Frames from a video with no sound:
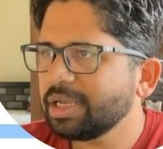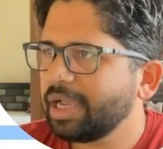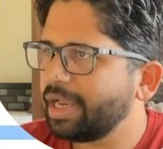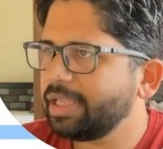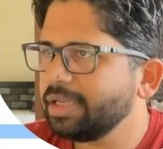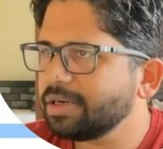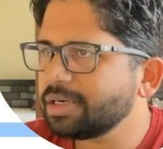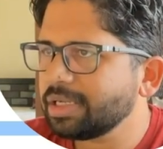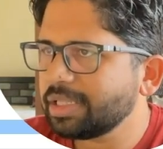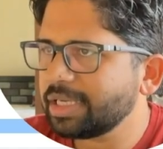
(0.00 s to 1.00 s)
And
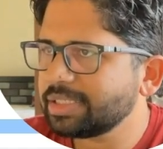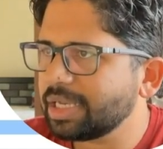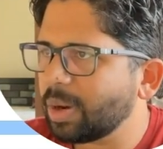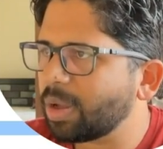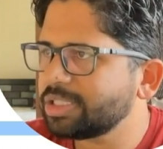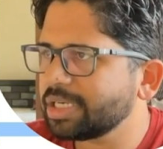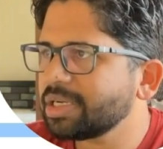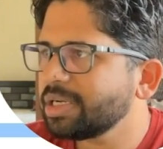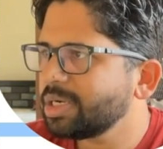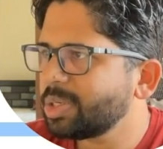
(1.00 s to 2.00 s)
here there is a logic
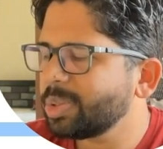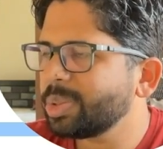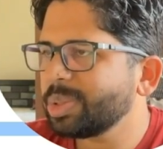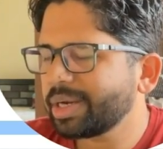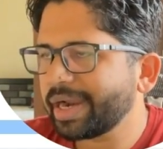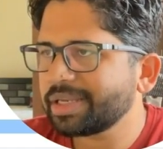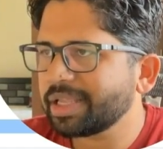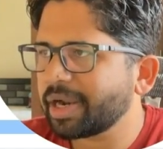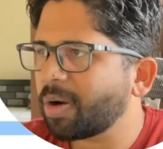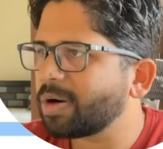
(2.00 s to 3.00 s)
to get the
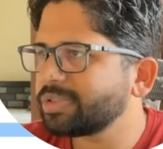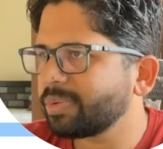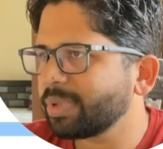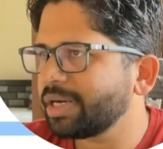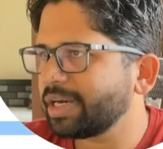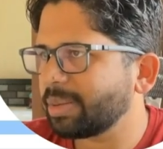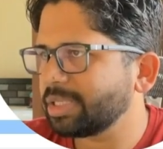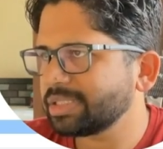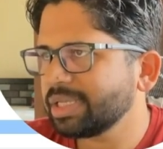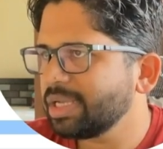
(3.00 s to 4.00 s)
records from the
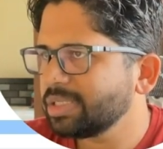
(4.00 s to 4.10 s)
database.